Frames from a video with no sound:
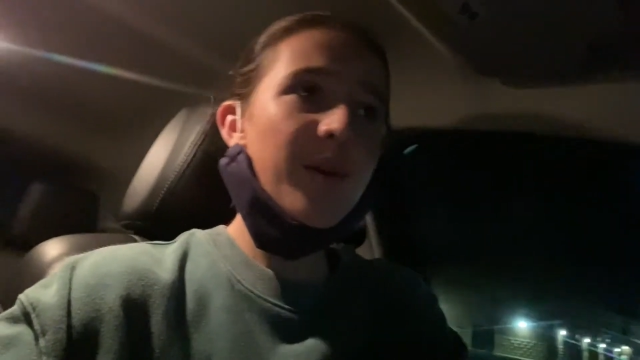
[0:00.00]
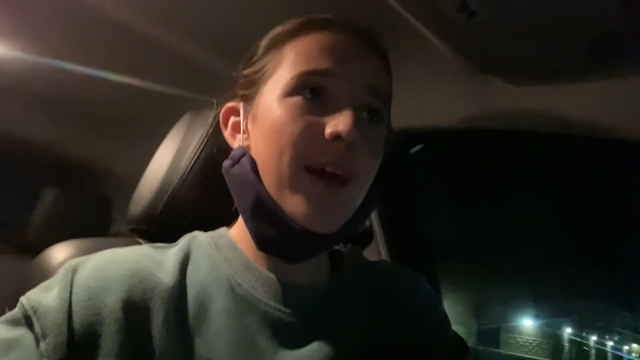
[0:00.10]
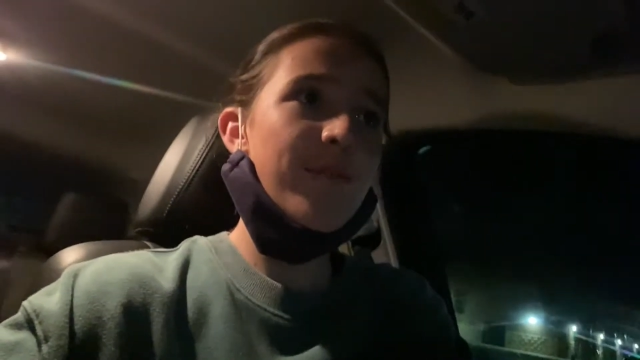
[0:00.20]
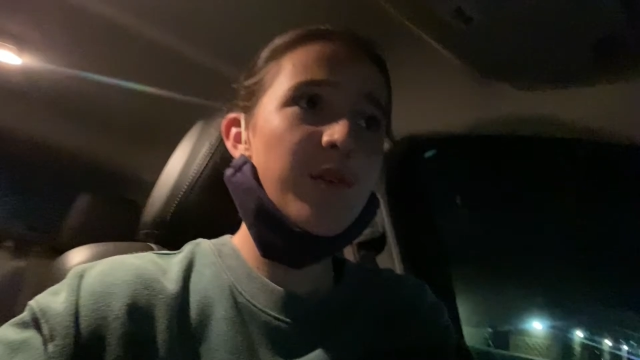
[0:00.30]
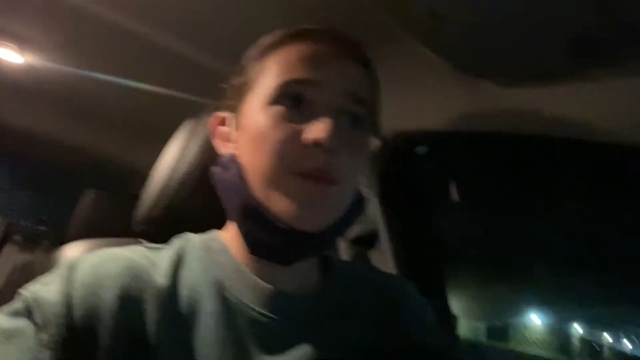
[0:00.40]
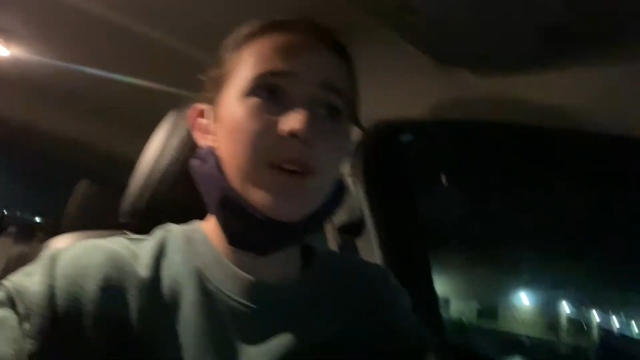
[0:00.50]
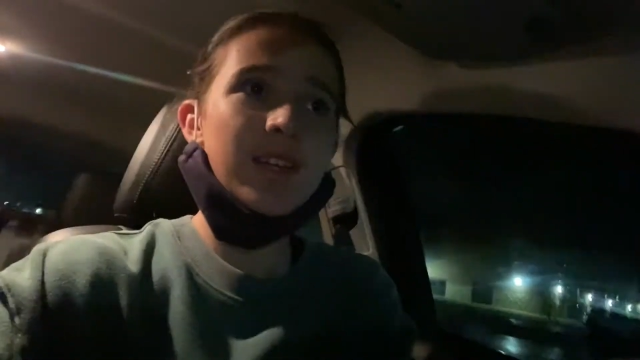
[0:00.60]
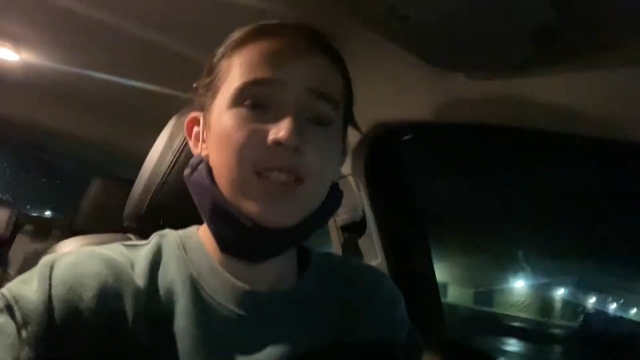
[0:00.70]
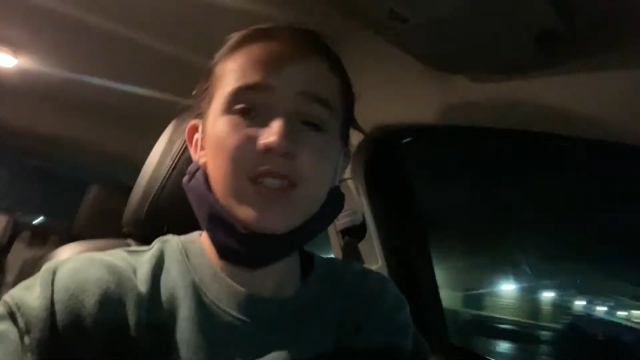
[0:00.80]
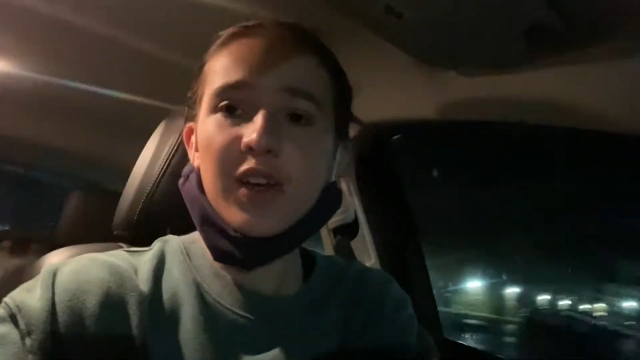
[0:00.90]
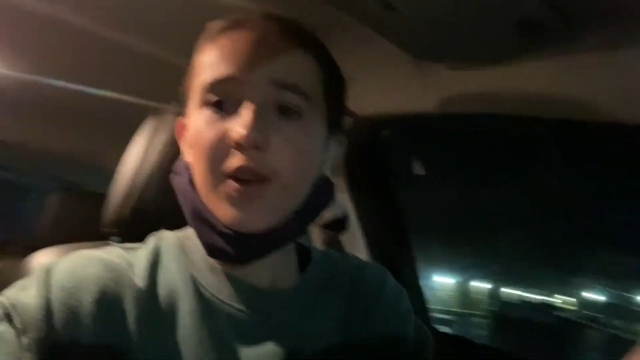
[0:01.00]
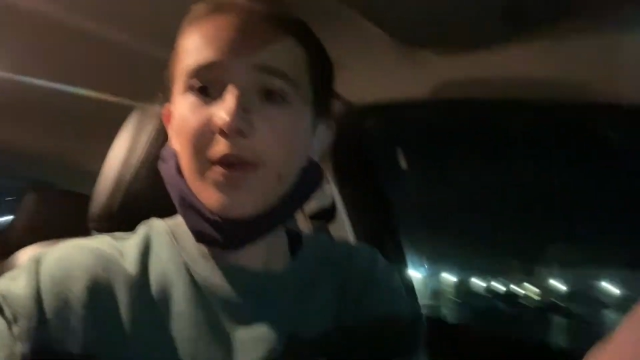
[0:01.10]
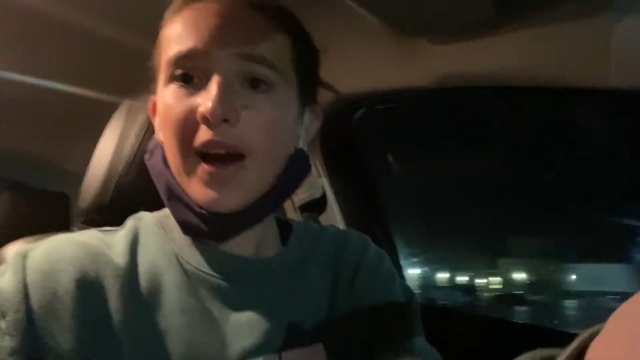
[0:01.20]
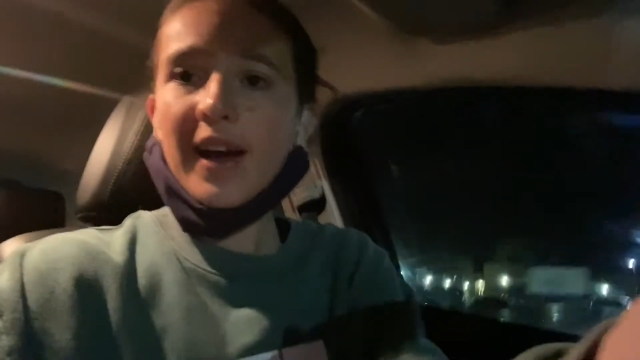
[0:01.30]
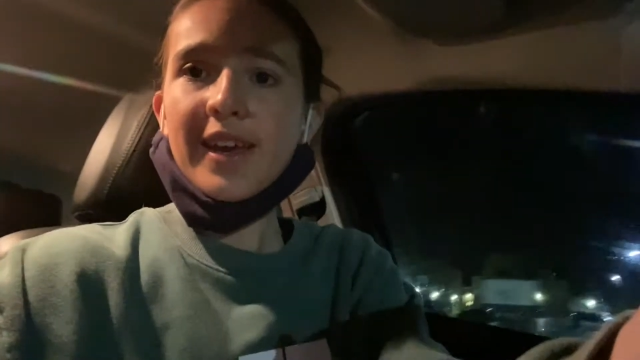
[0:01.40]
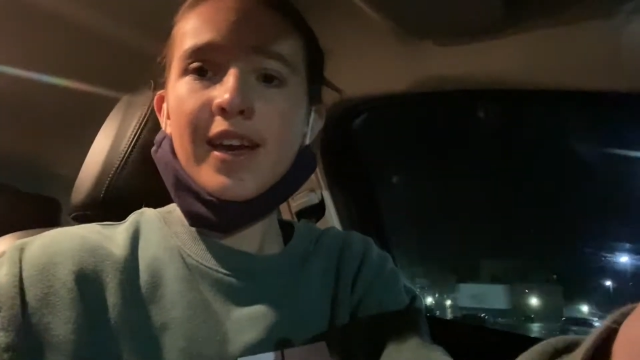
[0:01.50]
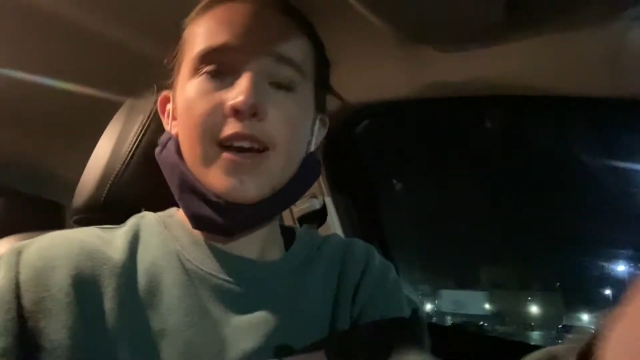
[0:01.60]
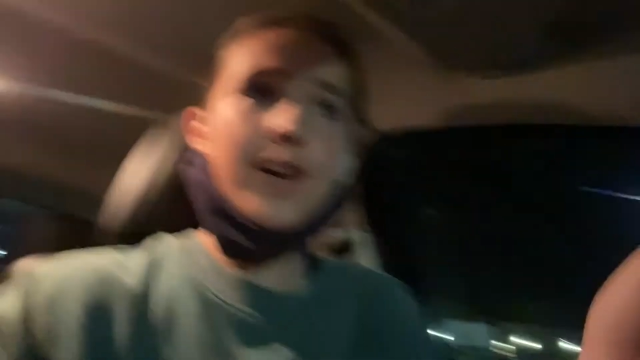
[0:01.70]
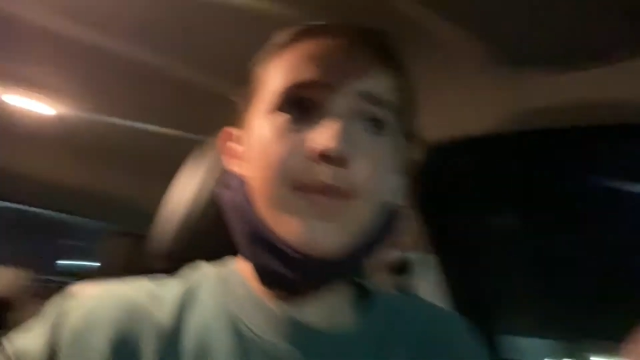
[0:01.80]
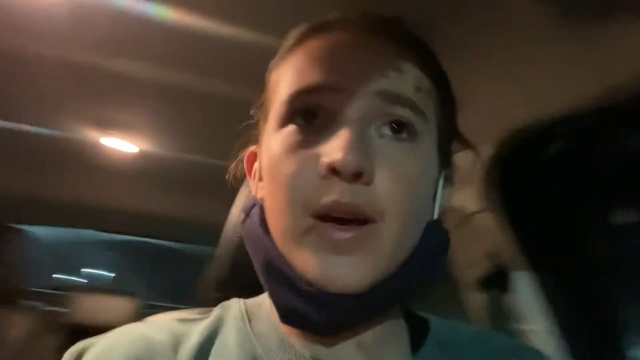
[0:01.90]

everyone. So I am.